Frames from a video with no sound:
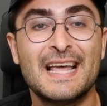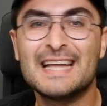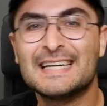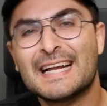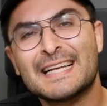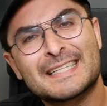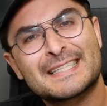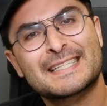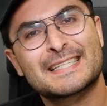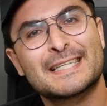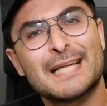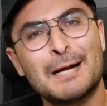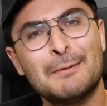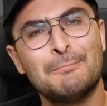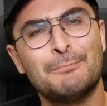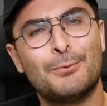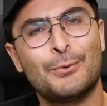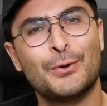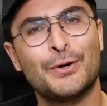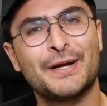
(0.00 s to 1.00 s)
and at
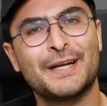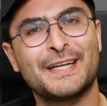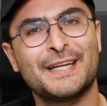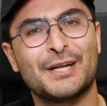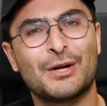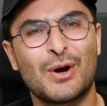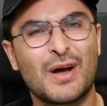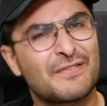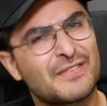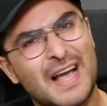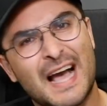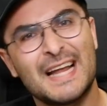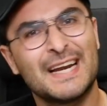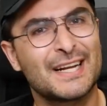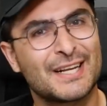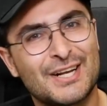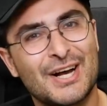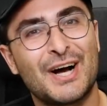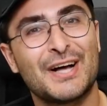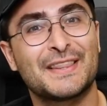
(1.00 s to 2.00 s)
some point, you know, I've kind
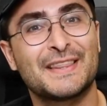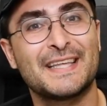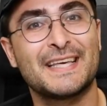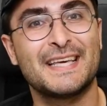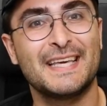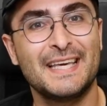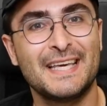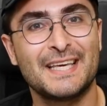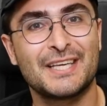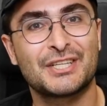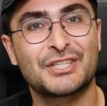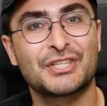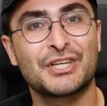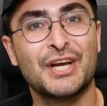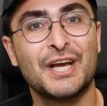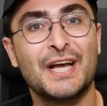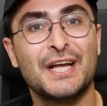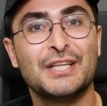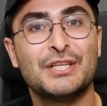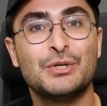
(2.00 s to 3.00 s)
of got the itch
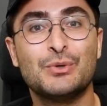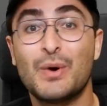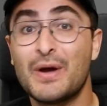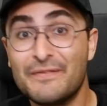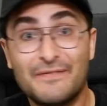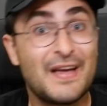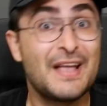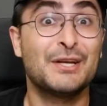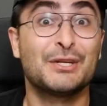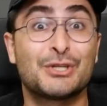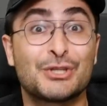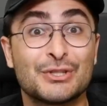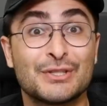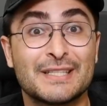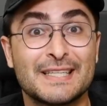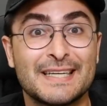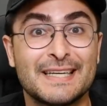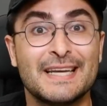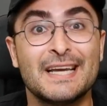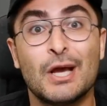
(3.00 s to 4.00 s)
to
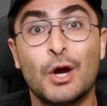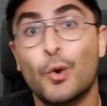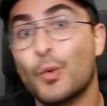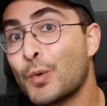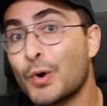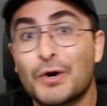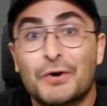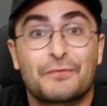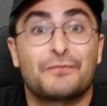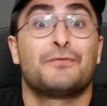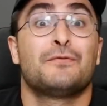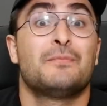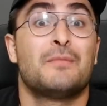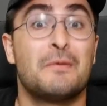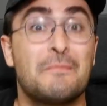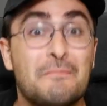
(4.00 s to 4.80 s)
eventually work from